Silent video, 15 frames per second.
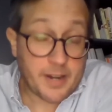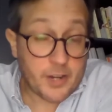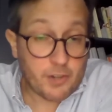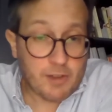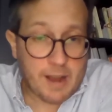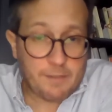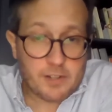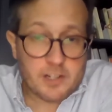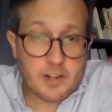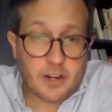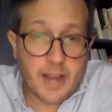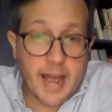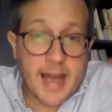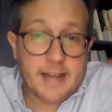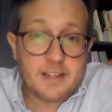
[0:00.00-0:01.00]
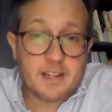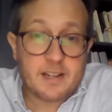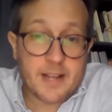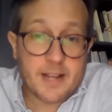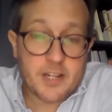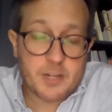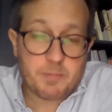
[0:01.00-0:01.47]
And as travelers look ahead
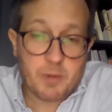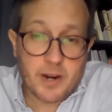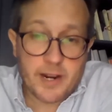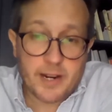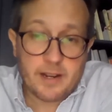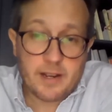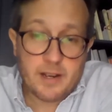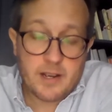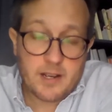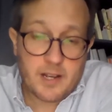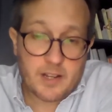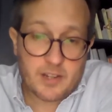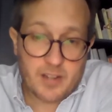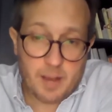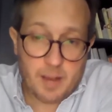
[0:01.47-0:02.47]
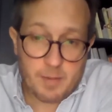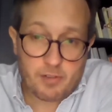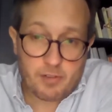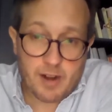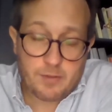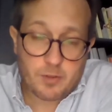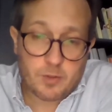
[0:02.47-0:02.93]
to late spring and
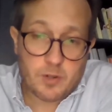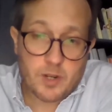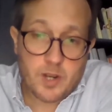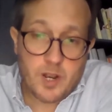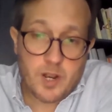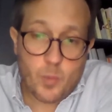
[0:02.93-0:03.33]
summer travel,